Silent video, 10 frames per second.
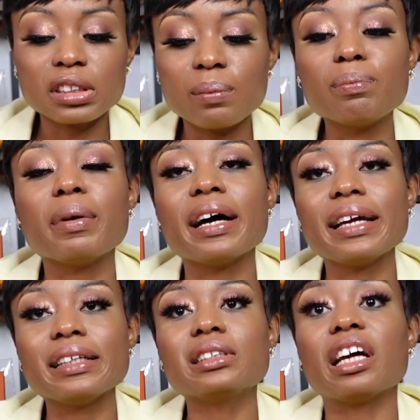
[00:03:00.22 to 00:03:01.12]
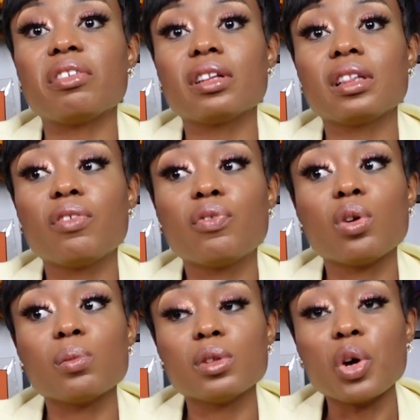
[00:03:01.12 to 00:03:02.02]
time buying directly
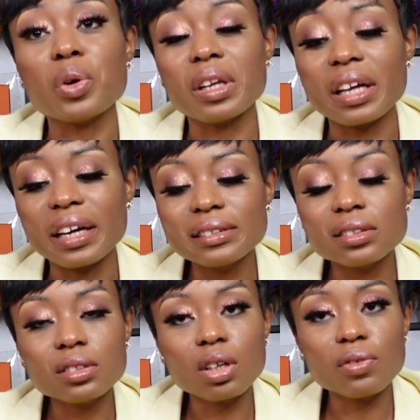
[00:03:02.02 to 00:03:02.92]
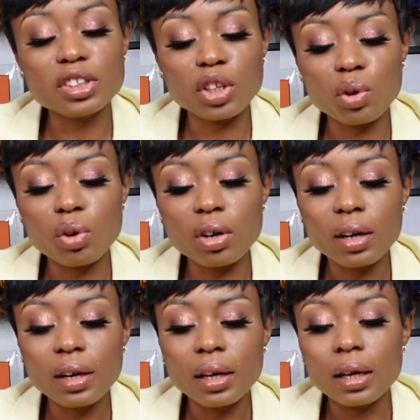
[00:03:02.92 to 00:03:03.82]
from the online of Dior,
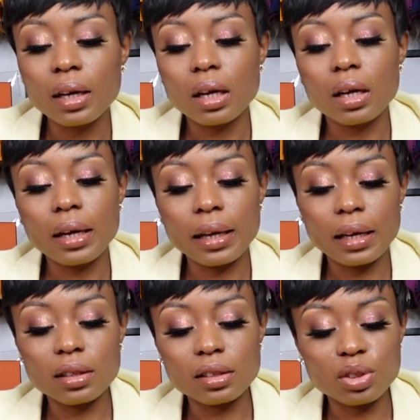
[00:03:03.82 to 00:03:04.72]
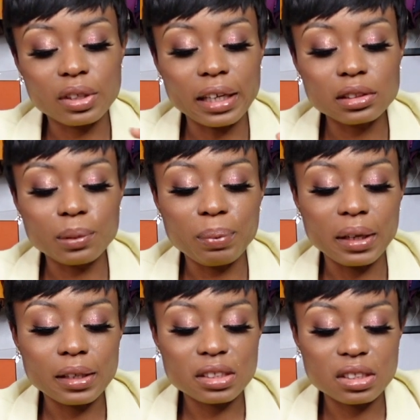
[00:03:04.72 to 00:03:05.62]
and you get to
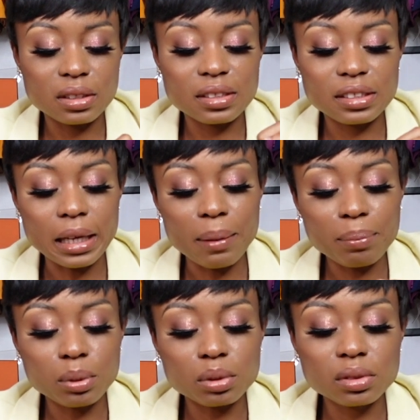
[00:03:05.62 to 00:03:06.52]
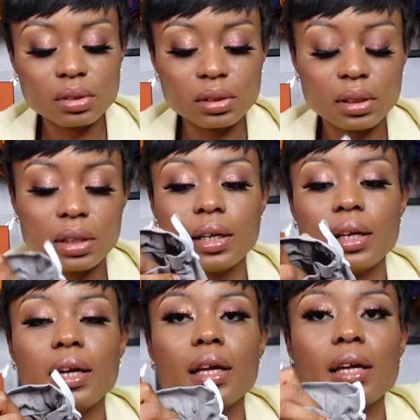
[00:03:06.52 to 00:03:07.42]
pick certain samples,
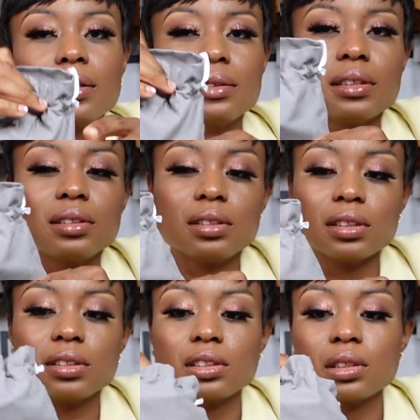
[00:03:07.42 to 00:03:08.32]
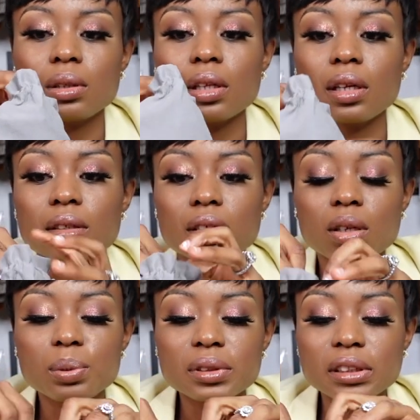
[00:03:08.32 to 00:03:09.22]
and this is a
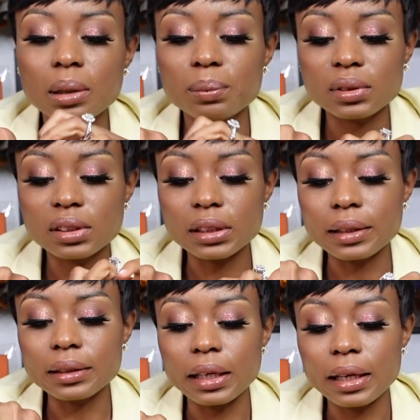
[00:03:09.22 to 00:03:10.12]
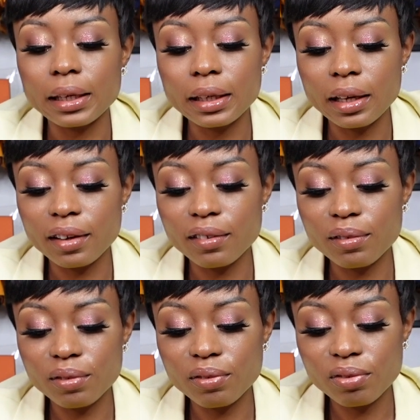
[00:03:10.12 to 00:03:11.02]
couple of samples that they gave
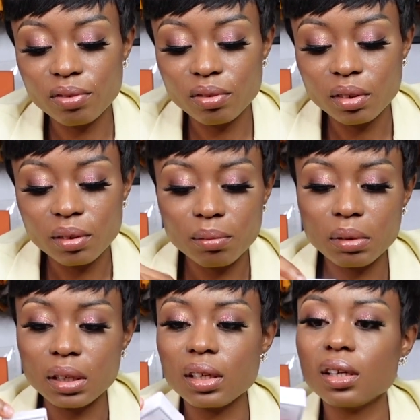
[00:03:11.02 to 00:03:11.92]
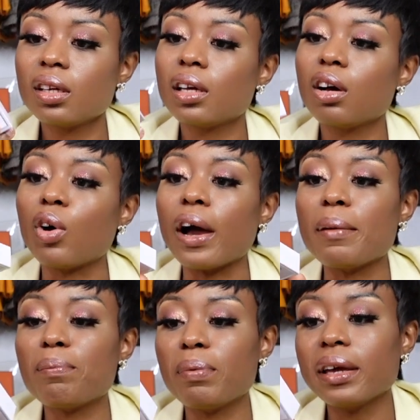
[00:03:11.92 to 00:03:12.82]
me, or
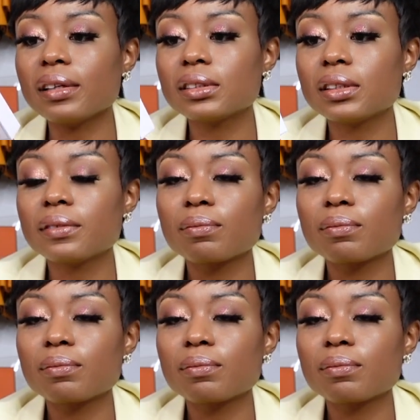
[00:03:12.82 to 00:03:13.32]
I picked